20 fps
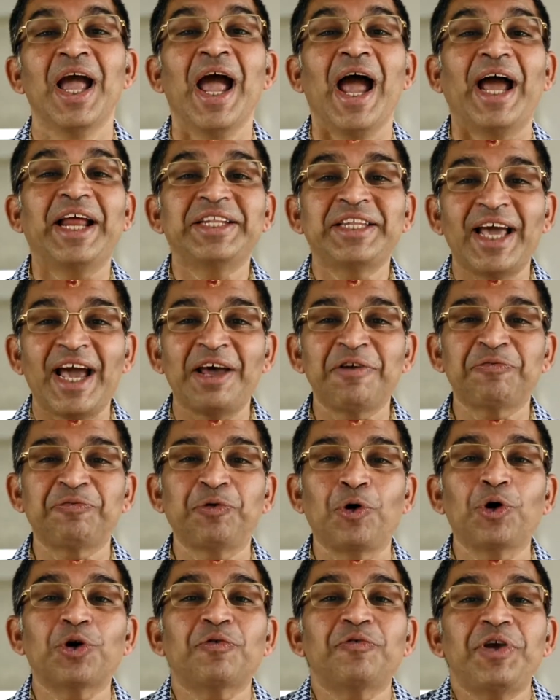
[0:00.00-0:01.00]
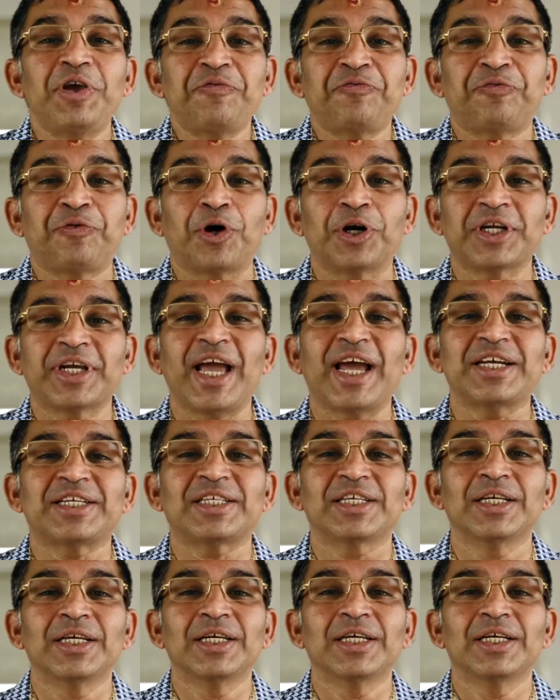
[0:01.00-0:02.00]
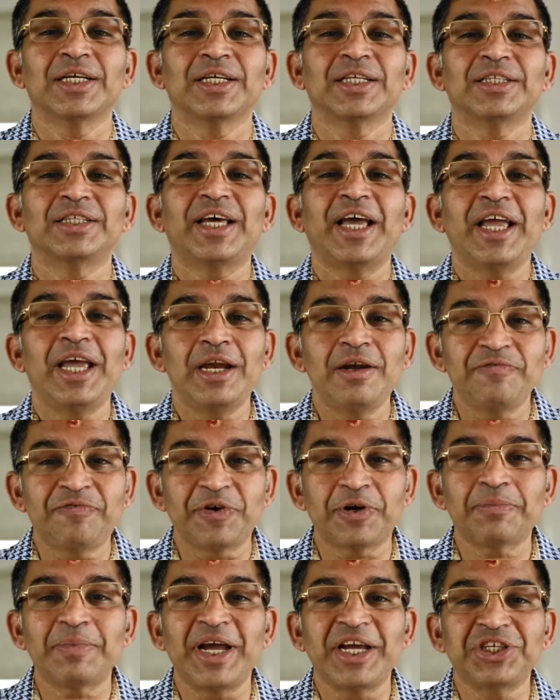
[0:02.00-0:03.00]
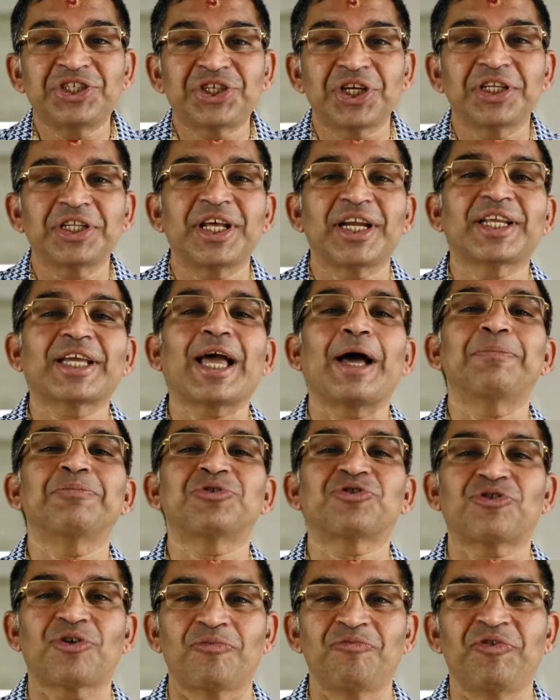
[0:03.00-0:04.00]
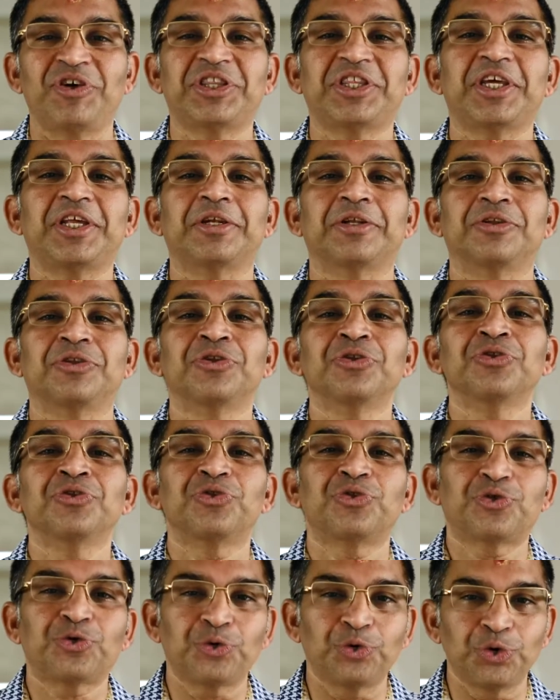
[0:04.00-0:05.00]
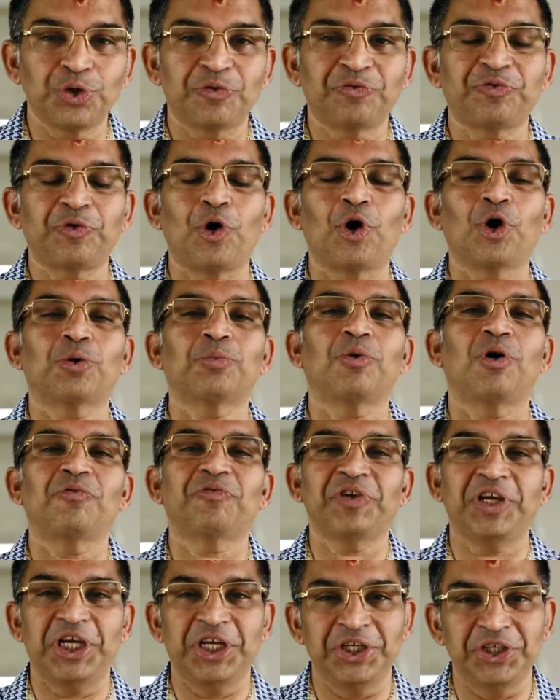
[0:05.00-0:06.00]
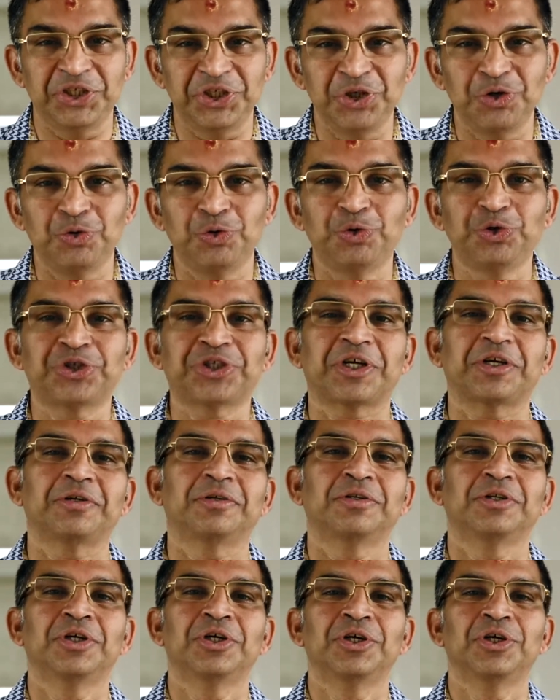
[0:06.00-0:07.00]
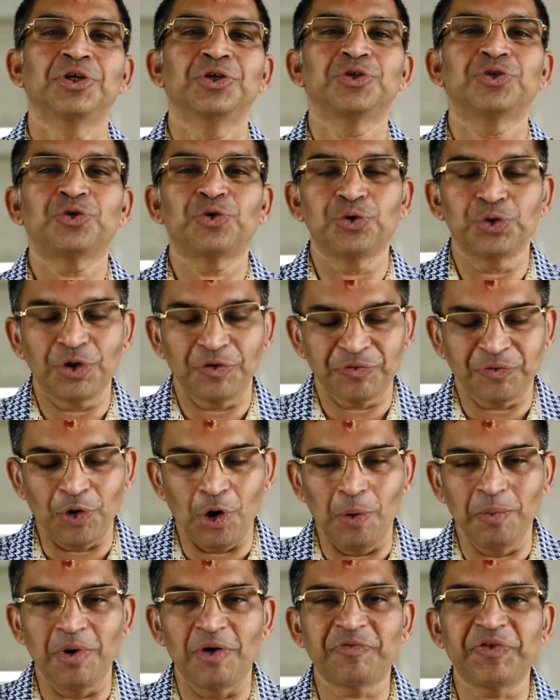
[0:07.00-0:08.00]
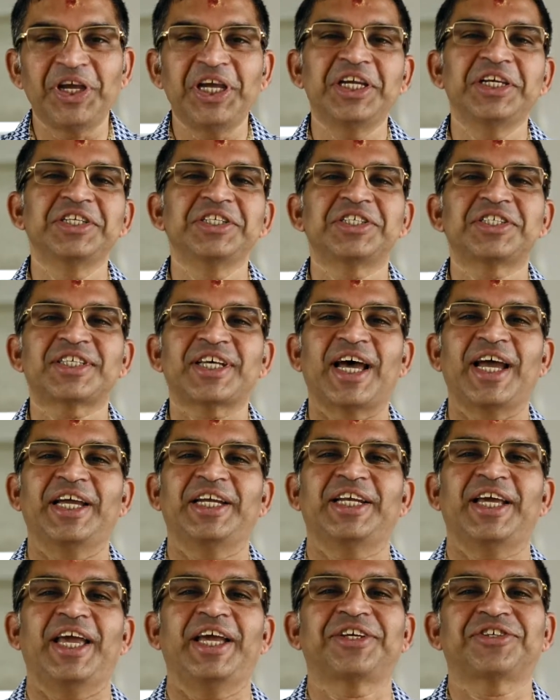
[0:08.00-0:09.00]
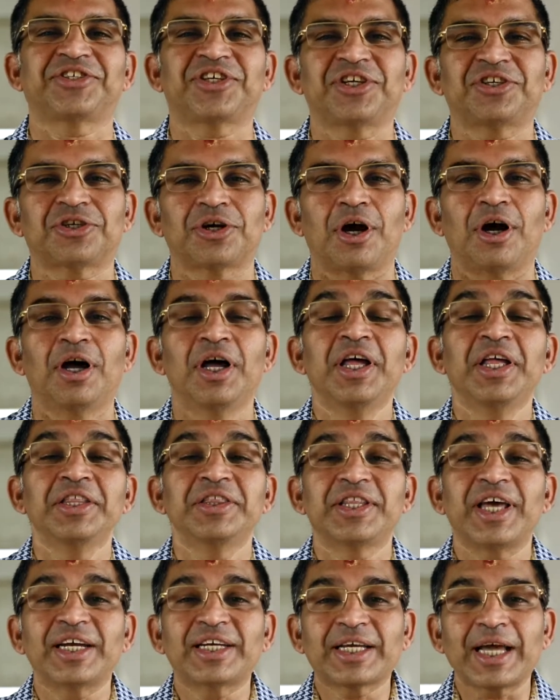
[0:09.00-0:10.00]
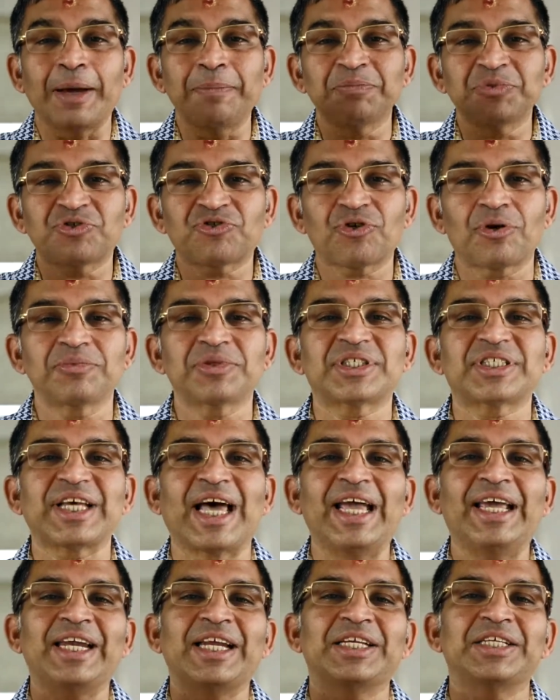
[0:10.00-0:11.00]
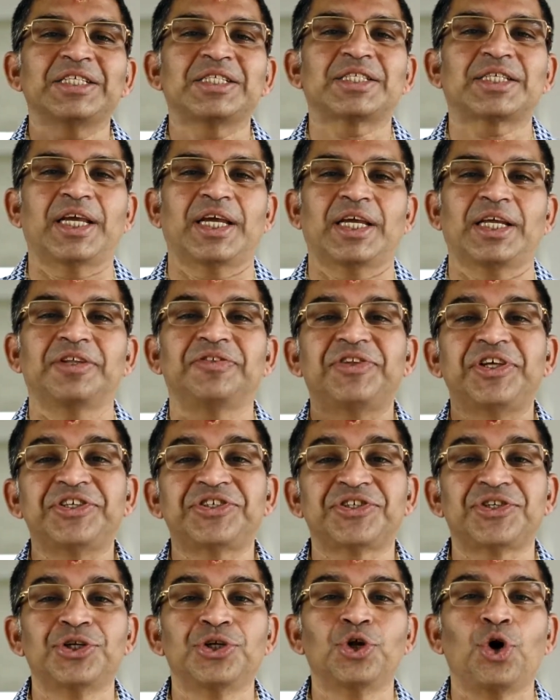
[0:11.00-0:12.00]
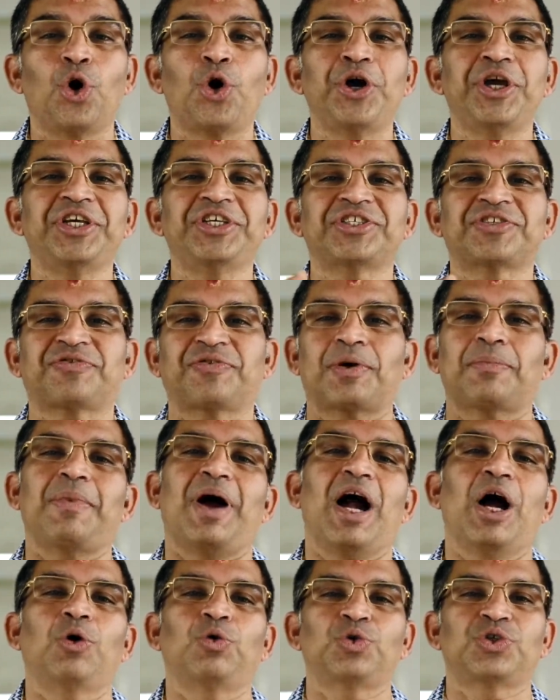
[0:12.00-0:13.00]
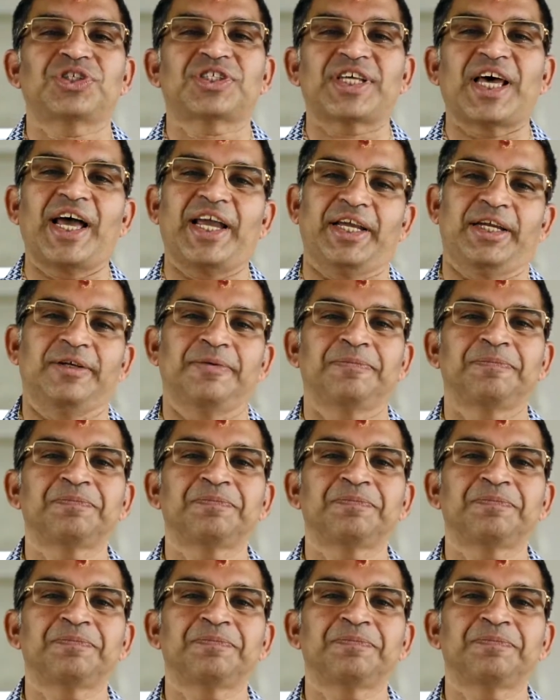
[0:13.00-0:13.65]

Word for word: And therefore we forget the information that comes from within through the form of intuition, through the form of insight, etc. that comes from silencing this noise from outside.